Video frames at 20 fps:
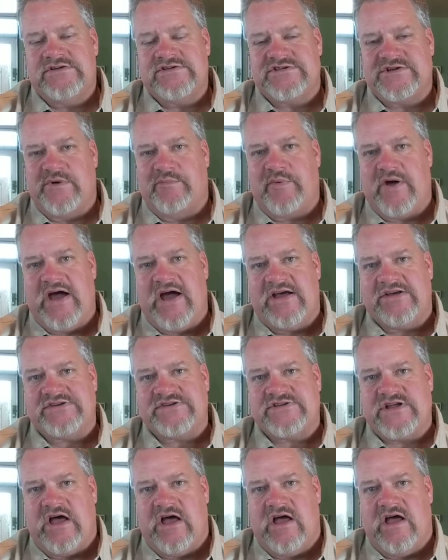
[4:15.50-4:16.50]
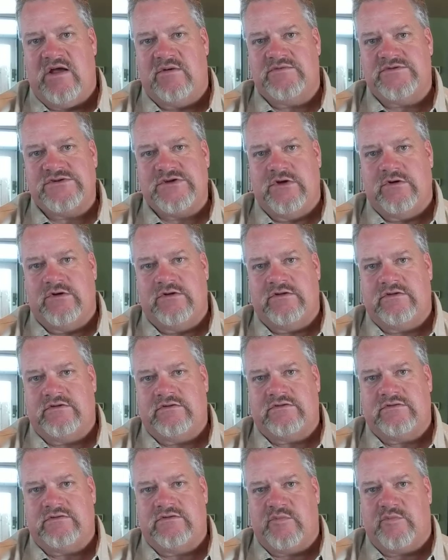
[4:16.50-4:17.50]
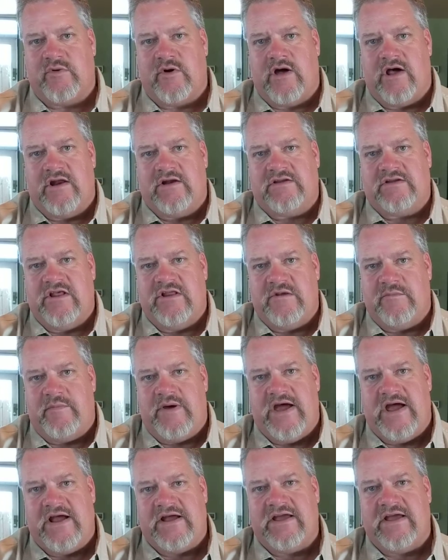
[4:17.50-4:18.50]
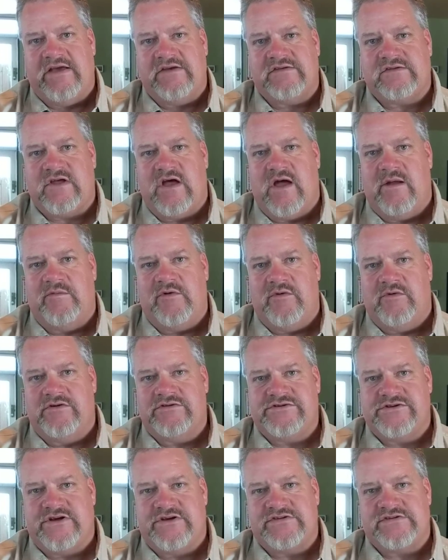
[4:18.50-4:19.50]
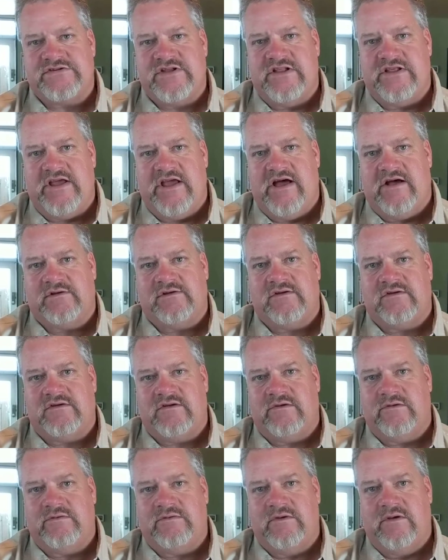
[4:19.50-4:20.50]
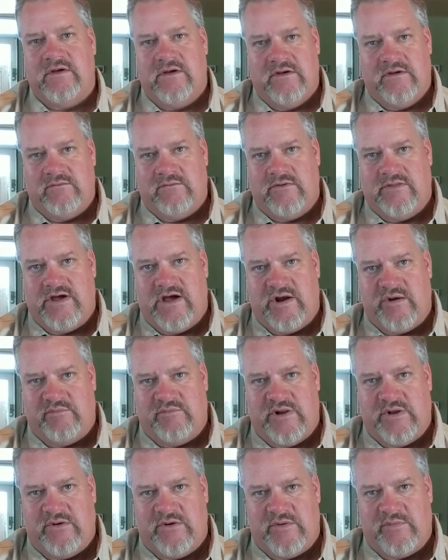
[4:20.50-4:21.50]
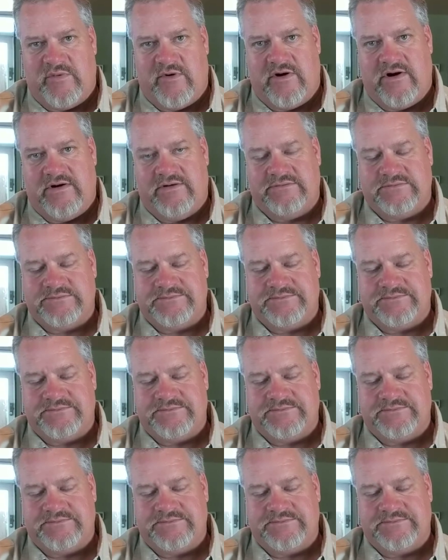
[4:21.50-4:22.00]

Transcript: to pass time so that the product in the back has time to adjust to the altitude without it blowing apart.